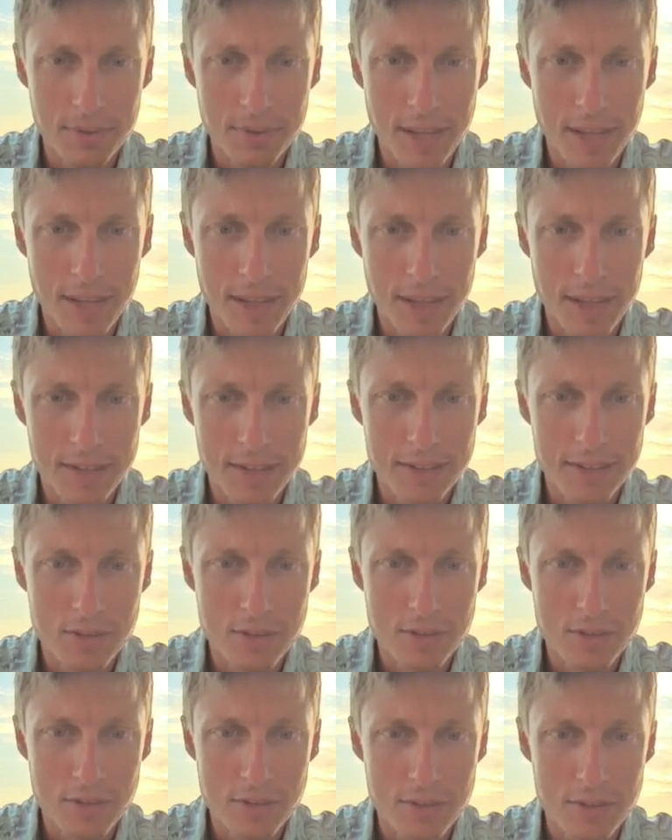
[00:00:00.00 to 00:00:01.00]
is just
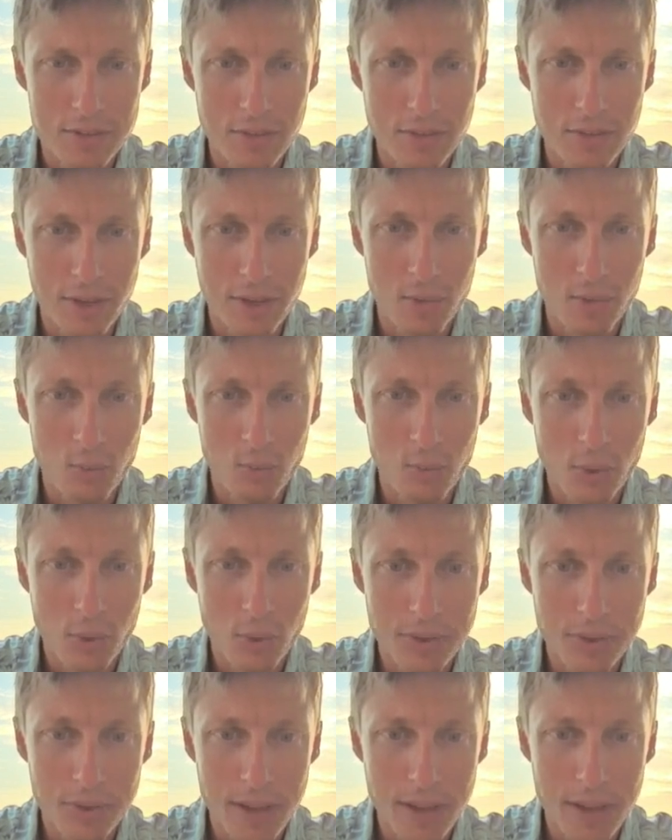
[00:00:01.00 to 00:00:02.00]
one
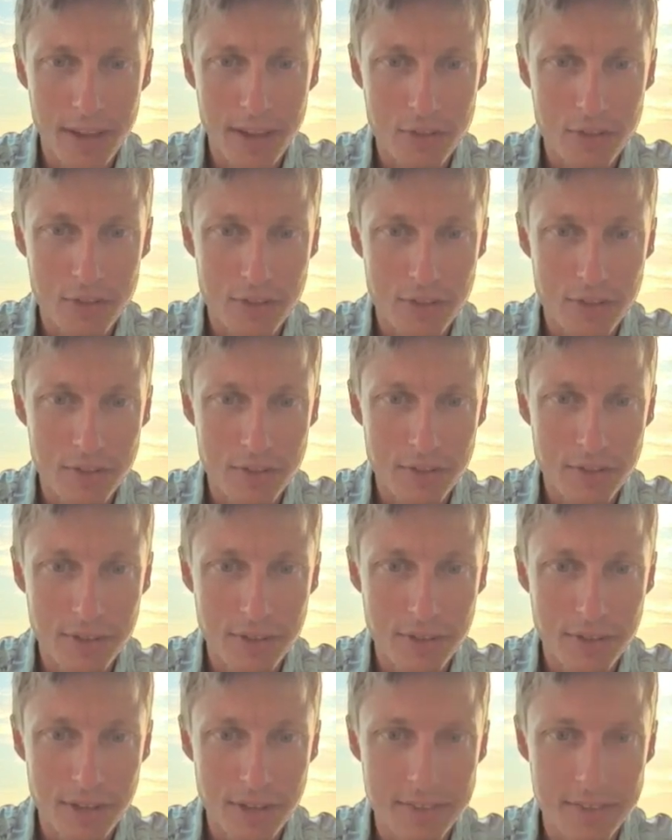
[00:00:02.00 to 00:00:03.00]
action. That is
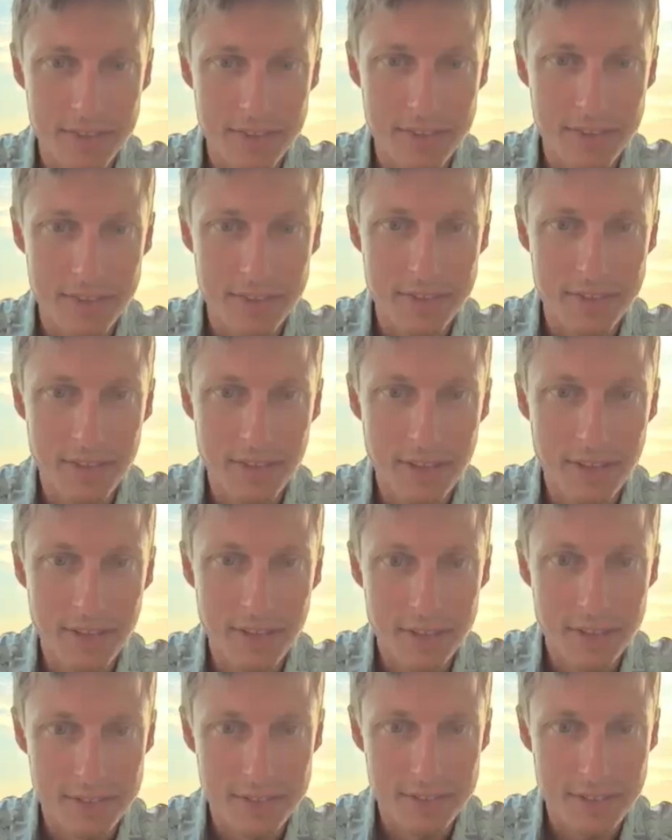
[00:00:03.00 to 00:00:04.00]
this
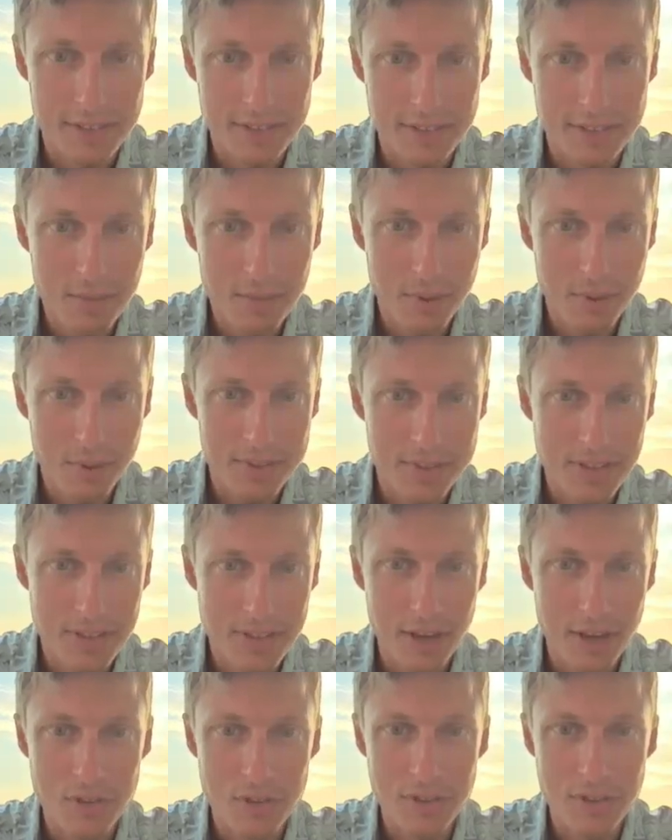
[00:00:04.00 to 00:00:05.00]
templates action
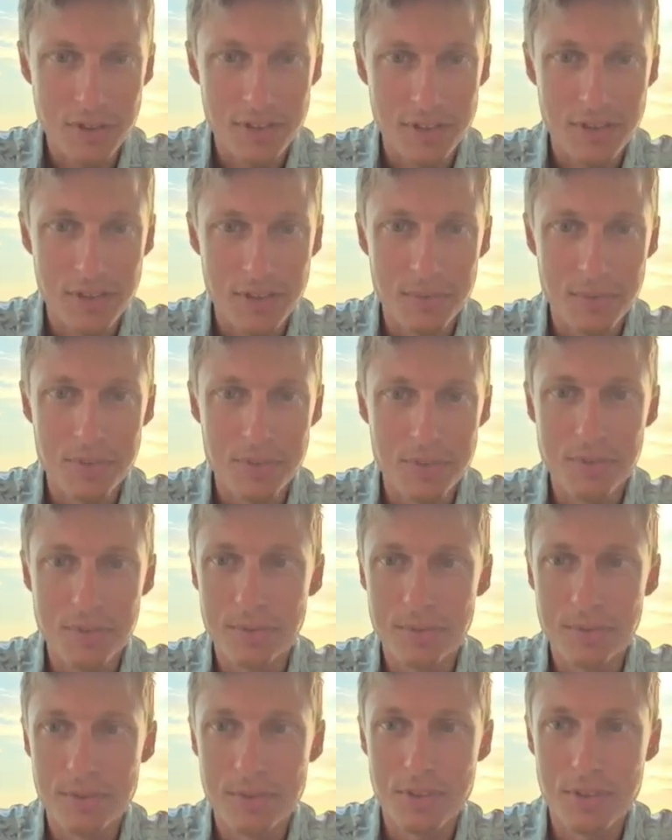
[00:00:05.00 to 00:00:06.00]
that's coming soon to the
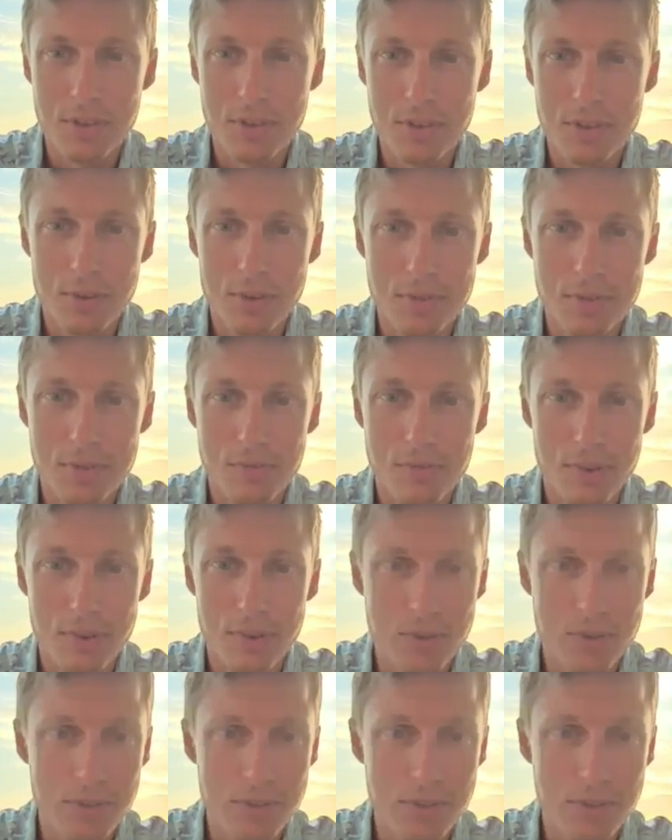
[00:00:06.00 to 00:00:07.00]
Notes version
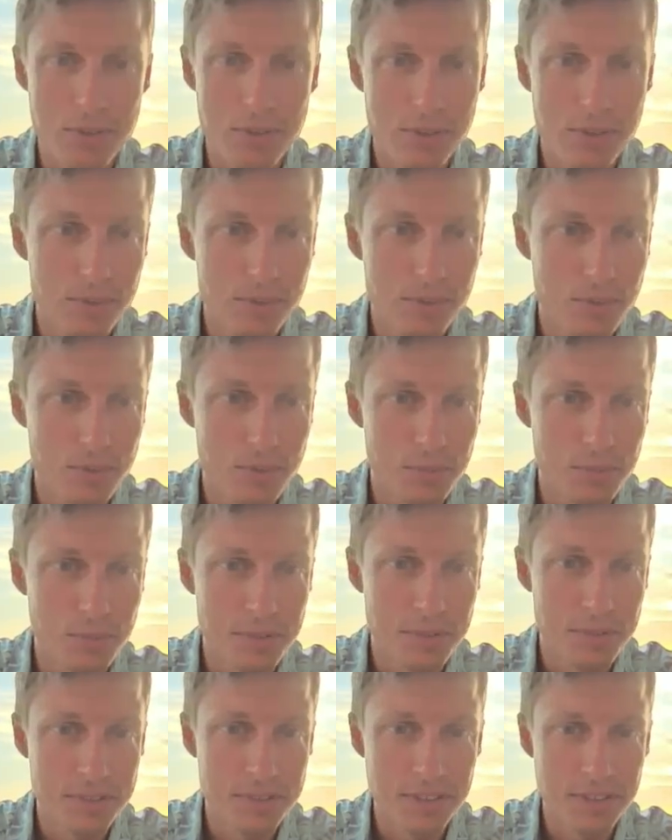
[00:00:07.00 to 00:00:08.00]
2 GPT.